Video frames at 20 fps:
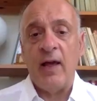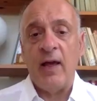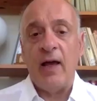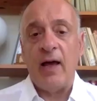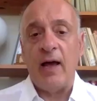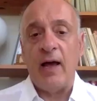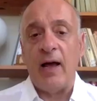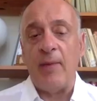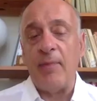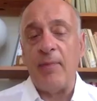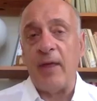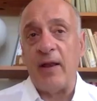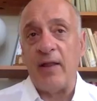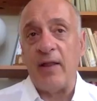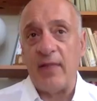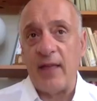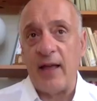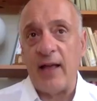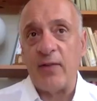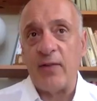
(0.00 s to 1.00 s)
And
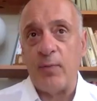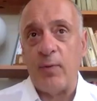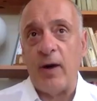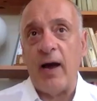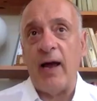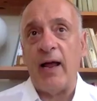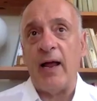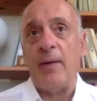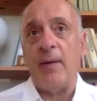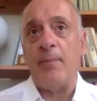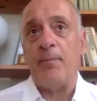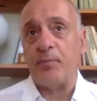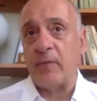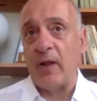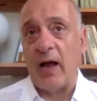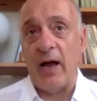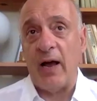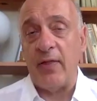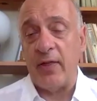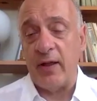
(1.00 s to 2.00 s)
that's why
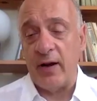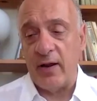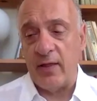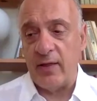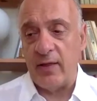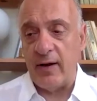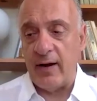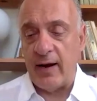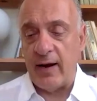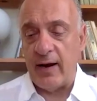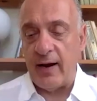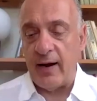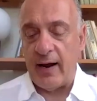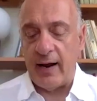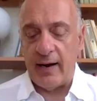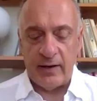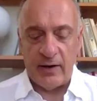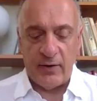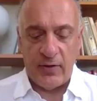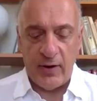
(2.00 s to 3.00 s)
either in the
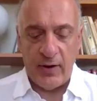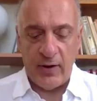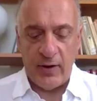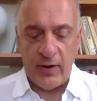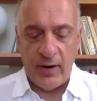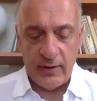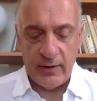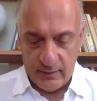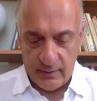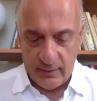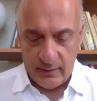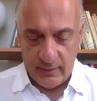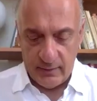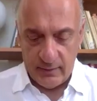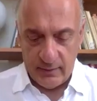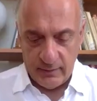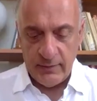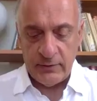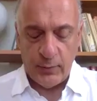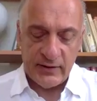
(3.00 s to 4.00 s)

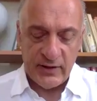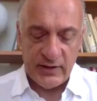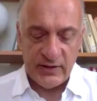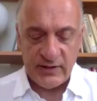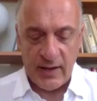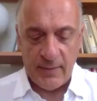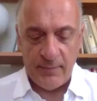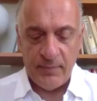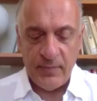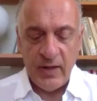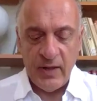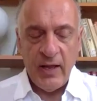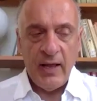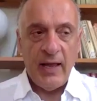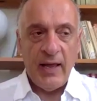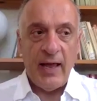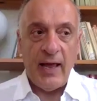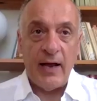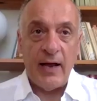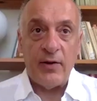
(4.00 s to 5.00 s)
1920s
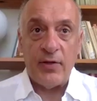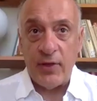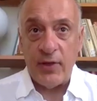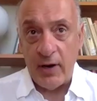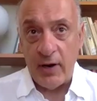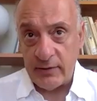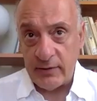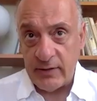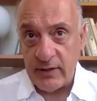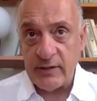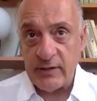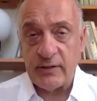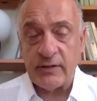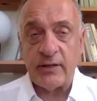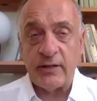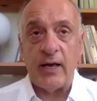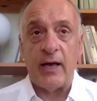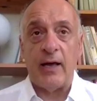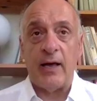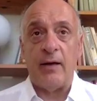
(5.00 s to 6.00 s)
and
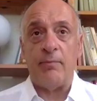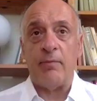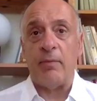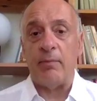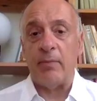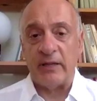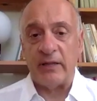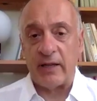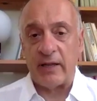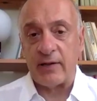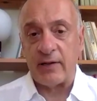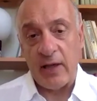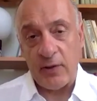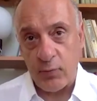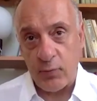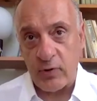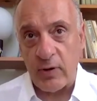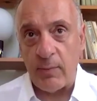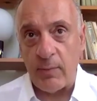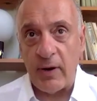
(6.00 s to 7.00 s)
30s,
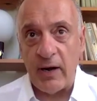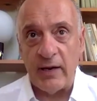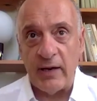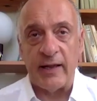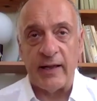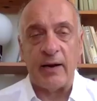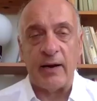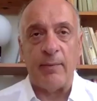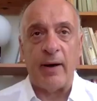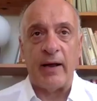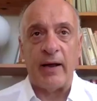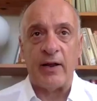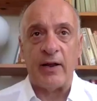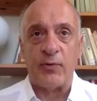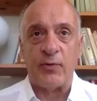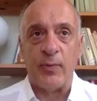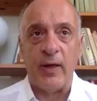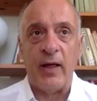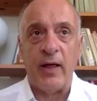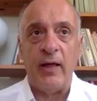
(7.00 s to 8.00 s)
Metaxas was a military man
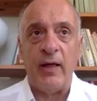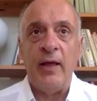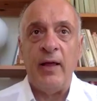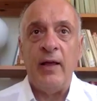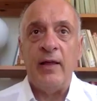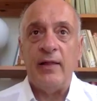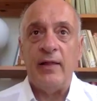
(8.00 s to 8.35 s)
as well.